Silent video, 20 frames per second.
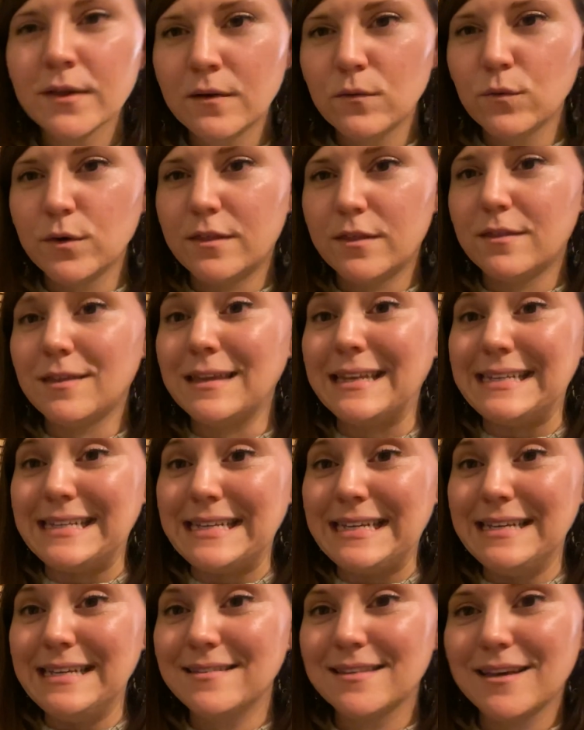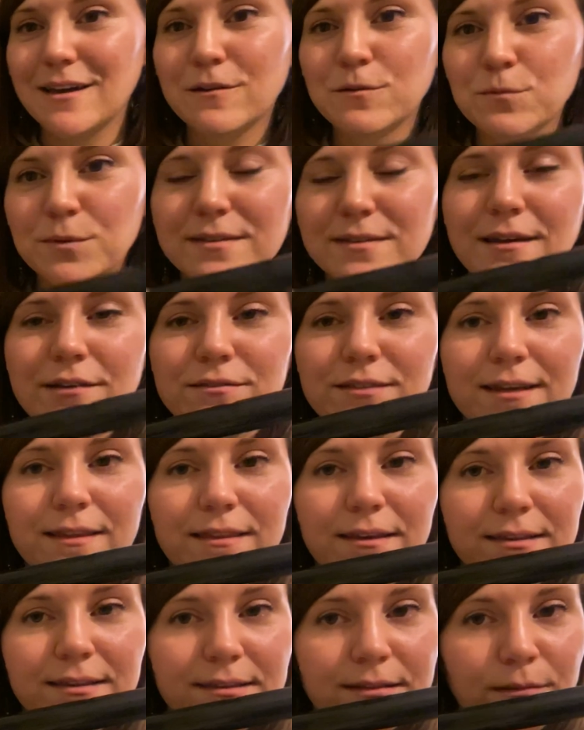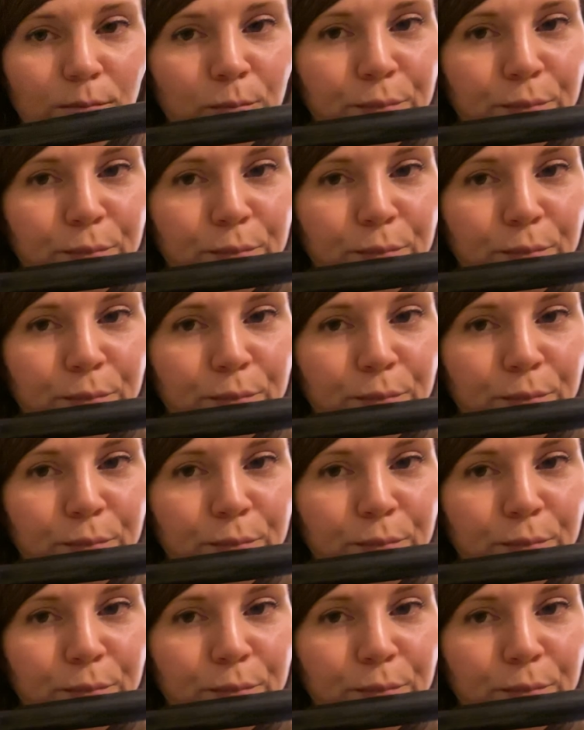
with the D sound would sound like this.